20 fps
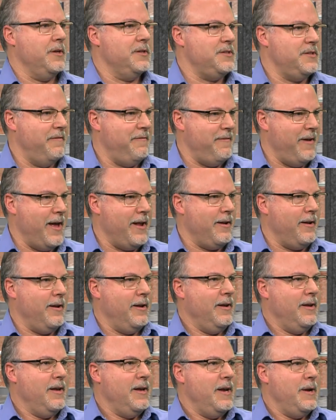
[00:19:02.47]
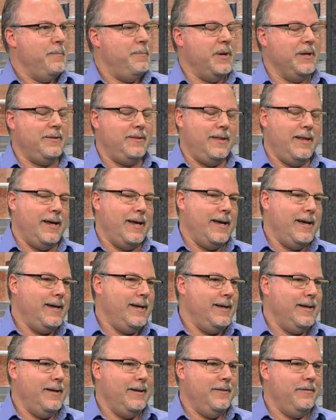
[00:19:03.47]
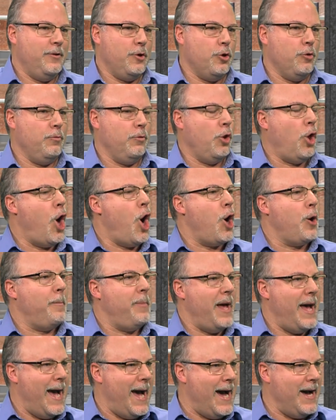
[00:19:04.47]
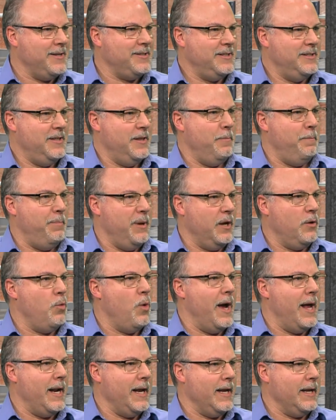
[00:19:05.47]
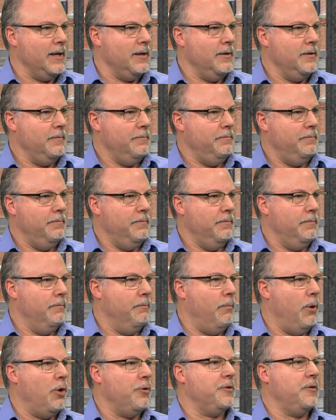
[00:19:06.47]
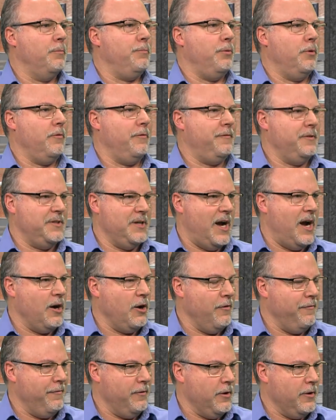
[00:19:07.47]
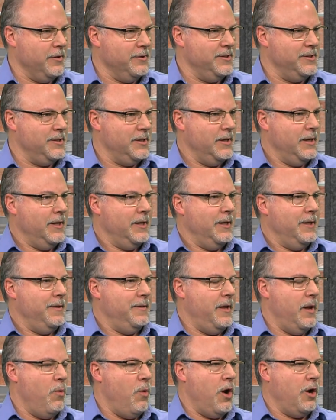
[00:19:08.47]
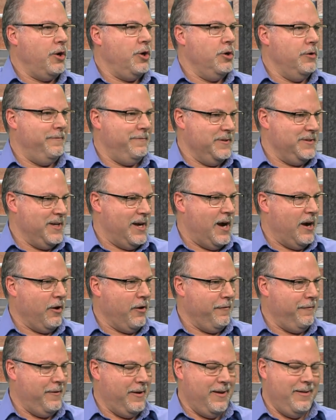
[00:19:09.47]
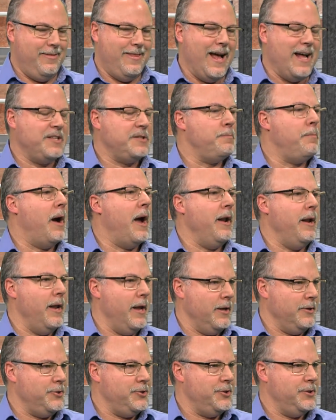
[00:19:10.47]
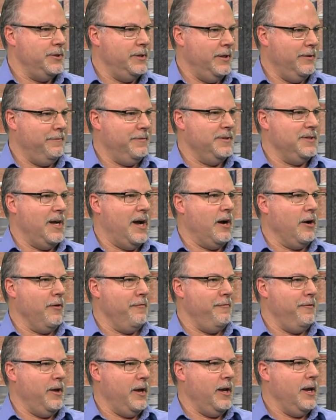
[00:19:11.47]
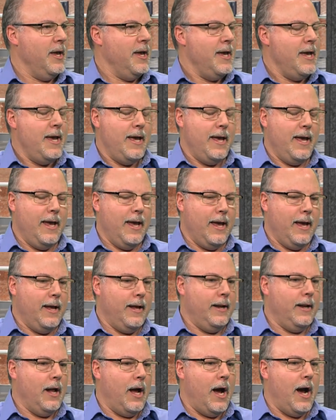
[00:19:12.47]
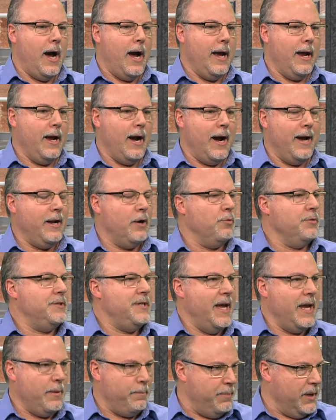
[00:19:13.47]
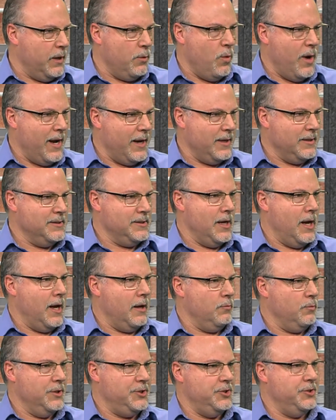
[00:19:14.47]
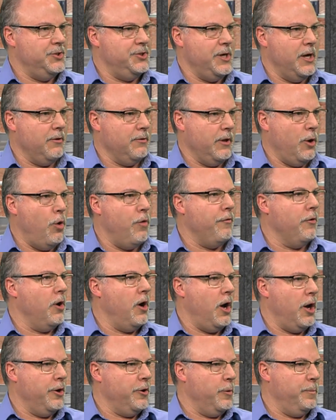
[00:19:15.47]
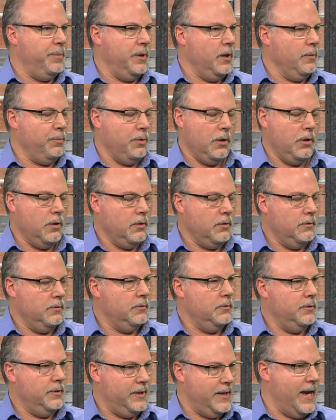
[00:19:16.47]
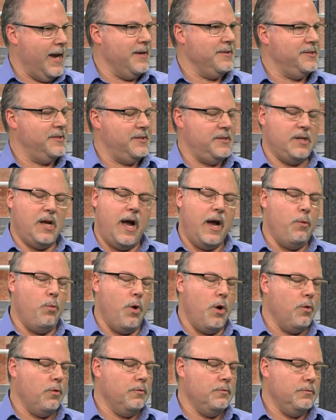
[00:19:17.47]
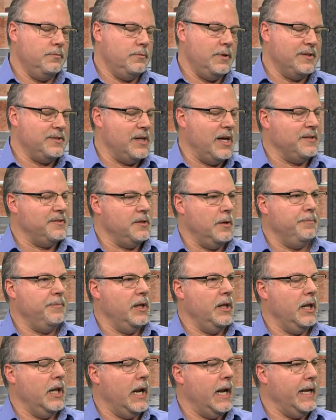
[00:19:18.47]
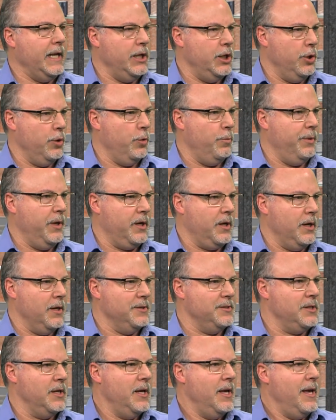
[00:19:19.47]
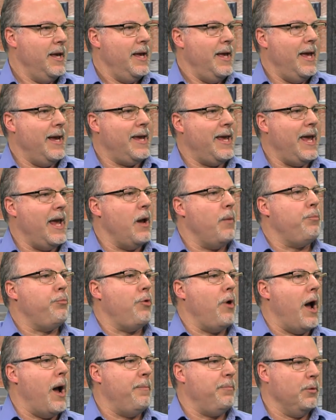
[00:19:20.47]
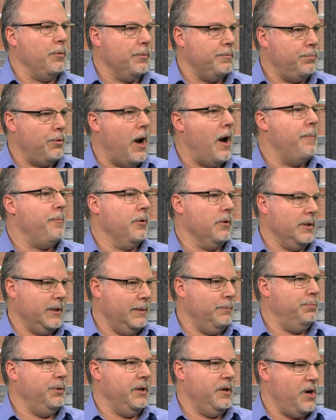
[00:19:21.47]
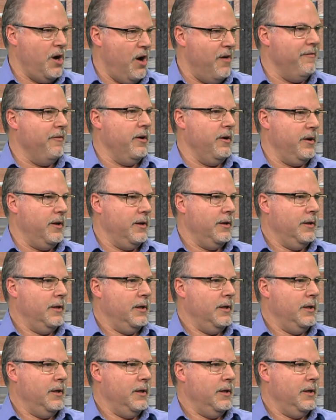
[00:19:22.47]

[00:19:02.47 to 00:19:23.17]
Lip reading: this event, but they're long past the big wedding, multiple photographers. They want good photography. That's my niche in photography. And I don't take big weddings on, which is generally over 100 people, guests. I won't, that's not something that I do because it can't properly be covered